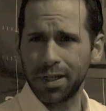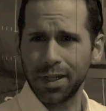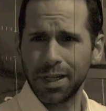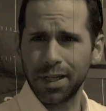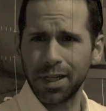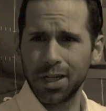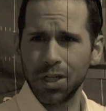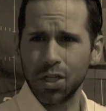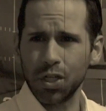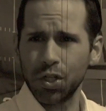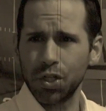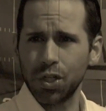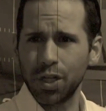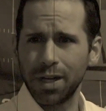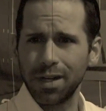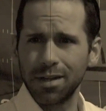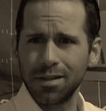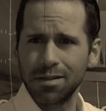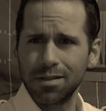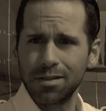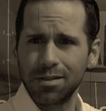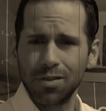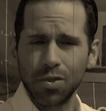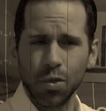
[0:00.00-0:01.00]
gonna get a
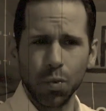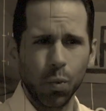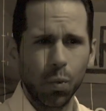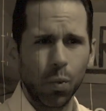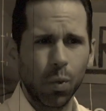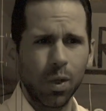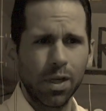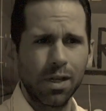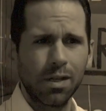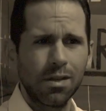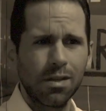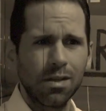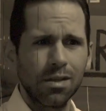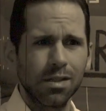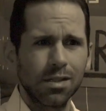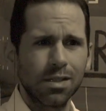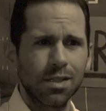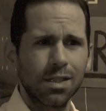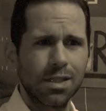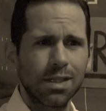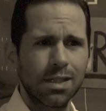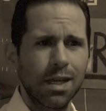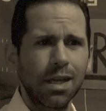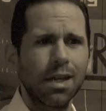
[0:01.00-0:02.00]
chance to win the
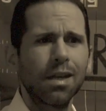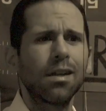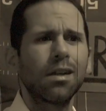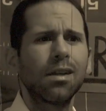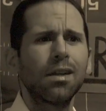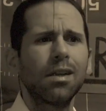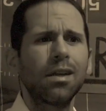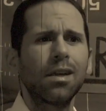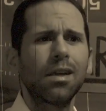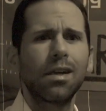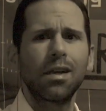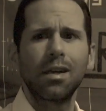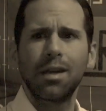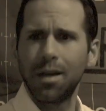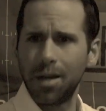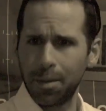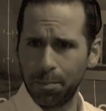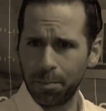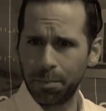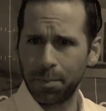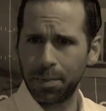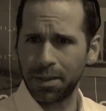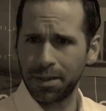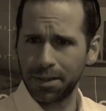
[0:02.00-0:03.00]
Stanley
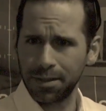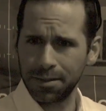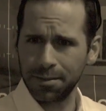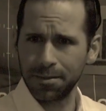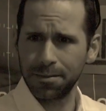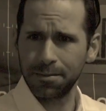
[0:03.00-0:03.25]
Cup.